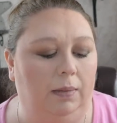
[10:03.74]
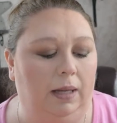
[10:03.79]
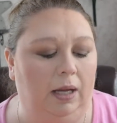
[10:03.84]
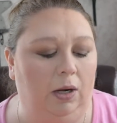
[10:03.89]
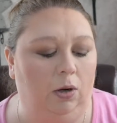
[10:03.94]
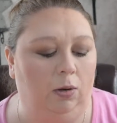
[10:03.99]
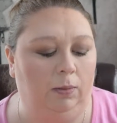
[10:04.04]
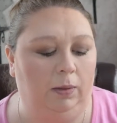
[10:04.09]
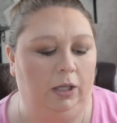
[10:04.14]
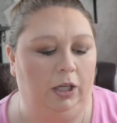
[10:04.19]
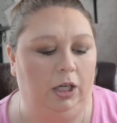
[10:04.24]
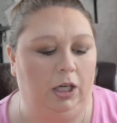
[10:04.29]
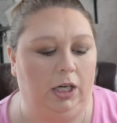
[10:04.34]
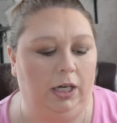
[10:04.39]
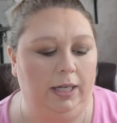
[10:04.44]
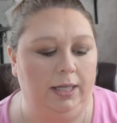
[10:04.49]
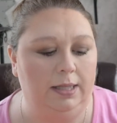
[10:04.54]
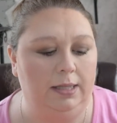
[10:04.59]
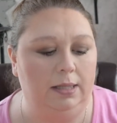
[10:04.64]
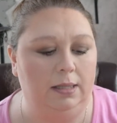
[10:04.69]
I normally
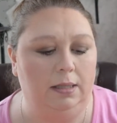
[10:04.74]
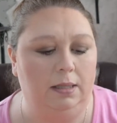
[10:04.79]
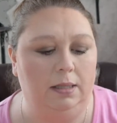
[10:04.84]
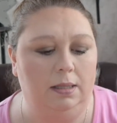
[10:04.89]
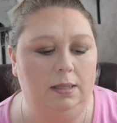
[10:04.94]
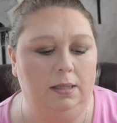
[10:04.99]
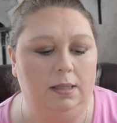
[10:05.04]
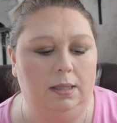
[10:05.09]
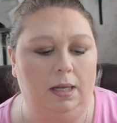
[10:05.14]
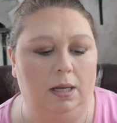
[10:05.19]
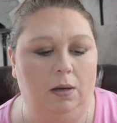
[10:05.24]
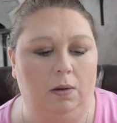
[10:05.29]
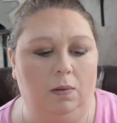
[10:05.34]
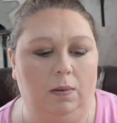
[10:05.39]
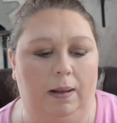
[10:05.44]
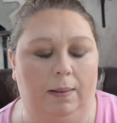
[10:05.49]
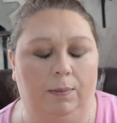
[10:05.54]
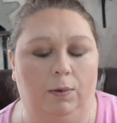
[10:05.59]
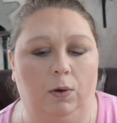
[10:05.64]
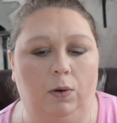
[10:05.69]
crease. So
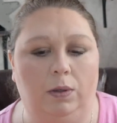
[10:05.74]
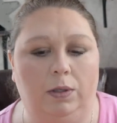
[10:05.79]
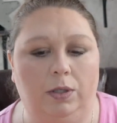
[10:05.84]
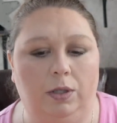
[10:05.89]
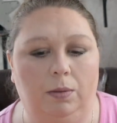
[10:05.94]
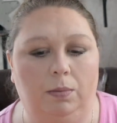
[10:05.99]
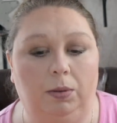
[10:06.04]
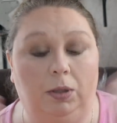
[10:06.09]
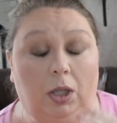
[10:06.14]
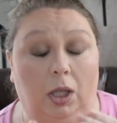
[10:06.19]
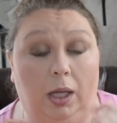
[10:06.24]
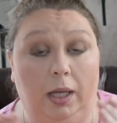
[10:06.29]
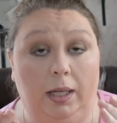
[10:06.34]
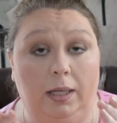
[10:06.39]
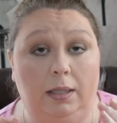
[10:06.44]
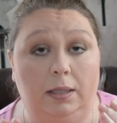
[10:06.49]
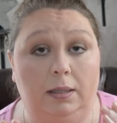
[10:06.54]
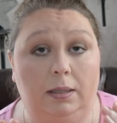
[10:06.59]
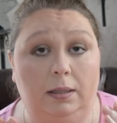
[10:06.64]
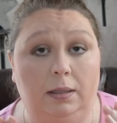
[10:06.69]
I'm going to
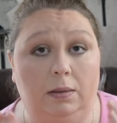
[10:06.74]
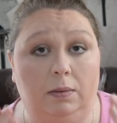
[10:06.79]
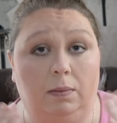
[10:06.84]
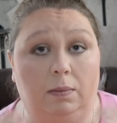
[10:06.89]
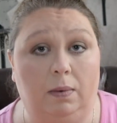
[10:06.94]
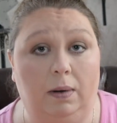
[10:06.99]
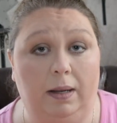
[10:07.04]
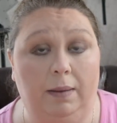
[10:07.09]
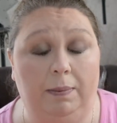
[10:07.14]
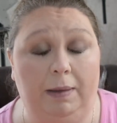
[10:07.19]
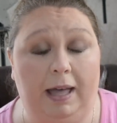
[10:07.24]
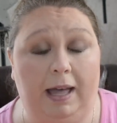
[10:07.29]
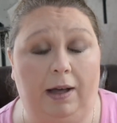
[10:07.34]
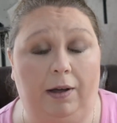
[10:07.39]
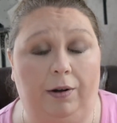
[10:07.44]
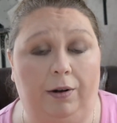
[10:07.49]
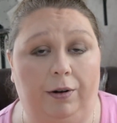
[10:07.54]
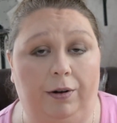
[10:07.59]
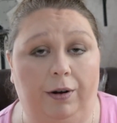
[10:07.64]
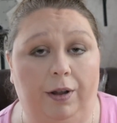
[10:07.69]
blot,
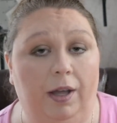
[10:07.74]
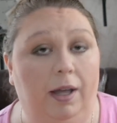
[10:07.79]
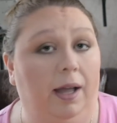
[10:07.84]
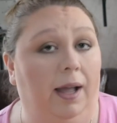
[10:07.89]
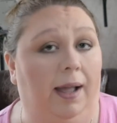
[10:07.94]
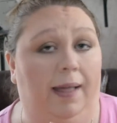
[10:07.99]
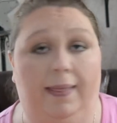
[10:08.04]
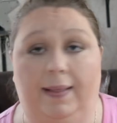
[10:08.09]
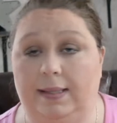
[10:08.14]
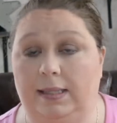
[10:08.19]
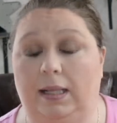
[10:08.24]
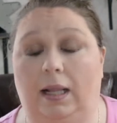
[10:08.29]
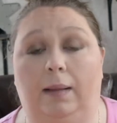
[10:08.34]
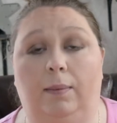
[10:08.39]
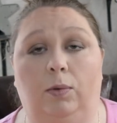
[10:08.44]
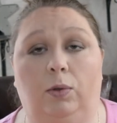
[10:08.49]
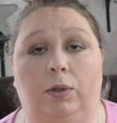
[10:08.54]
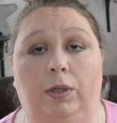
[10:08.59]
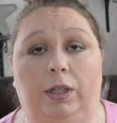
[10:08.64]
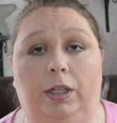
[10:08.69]
repowder, and that's all
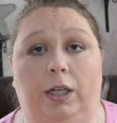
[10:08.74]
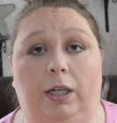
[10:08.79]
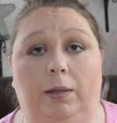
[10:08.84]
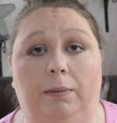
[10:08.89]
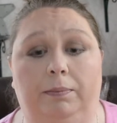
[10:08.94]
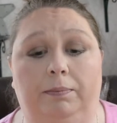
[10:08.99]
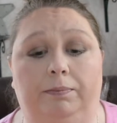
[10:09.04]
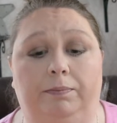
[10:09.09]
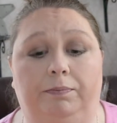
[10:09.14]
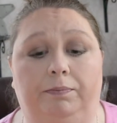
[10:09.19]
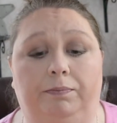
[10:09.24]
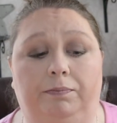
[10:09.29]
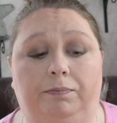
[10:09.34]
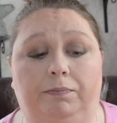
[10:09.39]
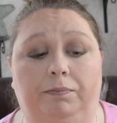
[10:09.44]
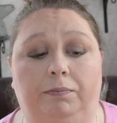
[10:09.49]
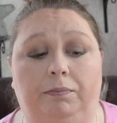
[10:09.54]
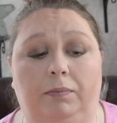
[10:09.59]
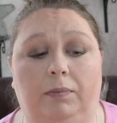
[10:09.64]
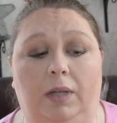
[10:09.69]
I'm going to do
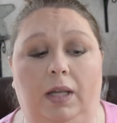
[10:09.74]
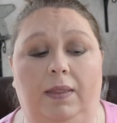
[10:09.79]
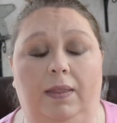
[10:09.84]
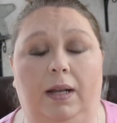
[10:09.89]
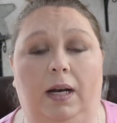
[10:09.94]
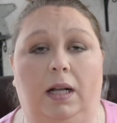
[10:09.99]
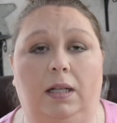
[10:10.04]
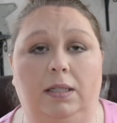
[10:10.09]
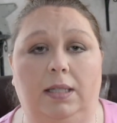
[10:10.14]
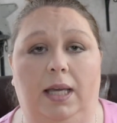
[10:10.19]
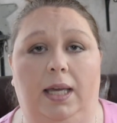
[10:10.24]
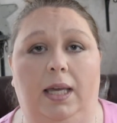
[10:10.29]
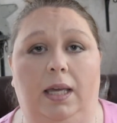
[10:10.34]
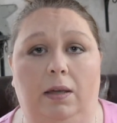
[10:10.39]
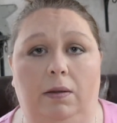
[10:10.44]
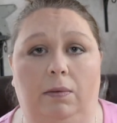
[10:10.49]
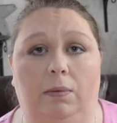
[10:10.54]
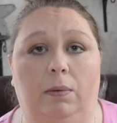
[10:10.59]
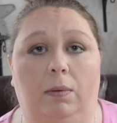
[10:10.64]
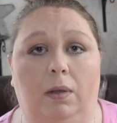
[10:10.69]
and then I'll tell
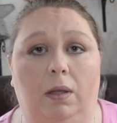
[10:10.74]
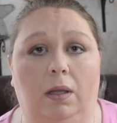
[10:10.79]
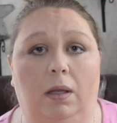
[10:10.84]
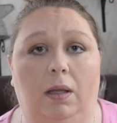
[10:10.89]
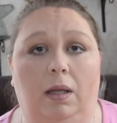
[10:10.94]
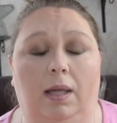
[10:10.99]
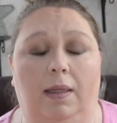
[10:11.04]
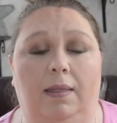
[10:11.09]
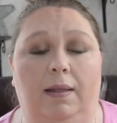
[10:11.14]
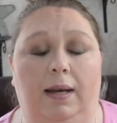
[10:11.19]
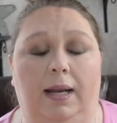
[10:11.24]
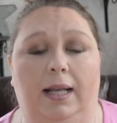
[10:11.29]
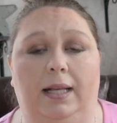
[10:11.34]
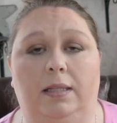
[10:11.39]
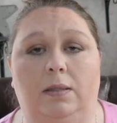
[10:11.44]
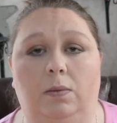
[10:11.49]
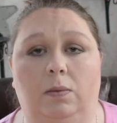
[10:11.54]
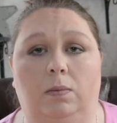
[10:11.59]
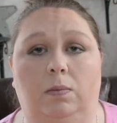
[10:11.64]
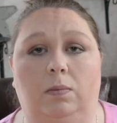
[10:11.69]
you in the
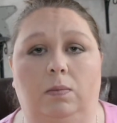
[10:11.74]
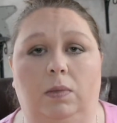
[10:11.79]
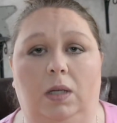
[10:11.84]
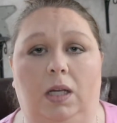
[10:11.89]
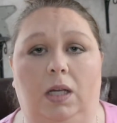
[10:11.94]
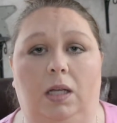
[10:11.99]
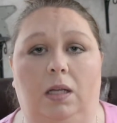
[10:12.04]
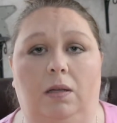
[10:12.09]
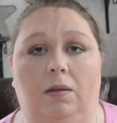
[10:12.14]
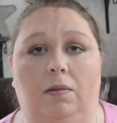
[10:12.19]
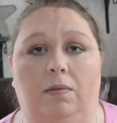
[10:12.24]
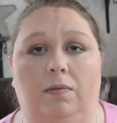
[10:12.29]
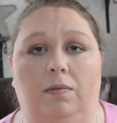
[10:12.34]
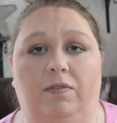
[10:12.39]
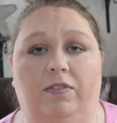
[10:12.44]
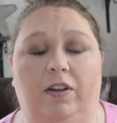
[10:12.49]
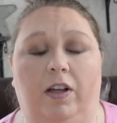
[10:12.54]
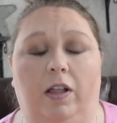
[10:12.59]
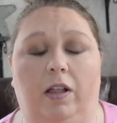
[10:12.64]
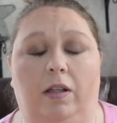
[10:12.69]
next um,
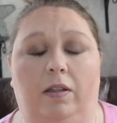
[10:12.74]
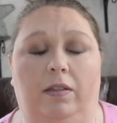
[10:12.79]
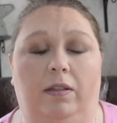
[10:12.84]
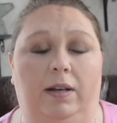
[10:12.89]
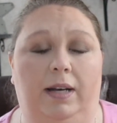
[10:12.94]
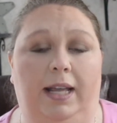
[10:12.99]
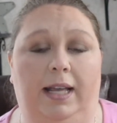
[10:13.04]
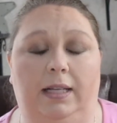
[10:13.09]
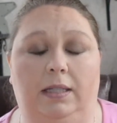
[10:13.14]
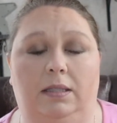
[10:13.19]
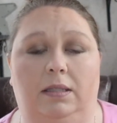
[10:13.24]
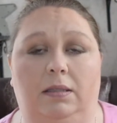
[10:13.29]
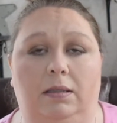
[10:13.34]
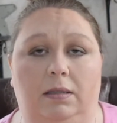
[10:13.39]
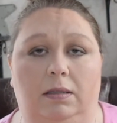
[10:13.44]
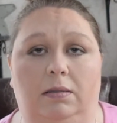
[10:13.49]
uh, the next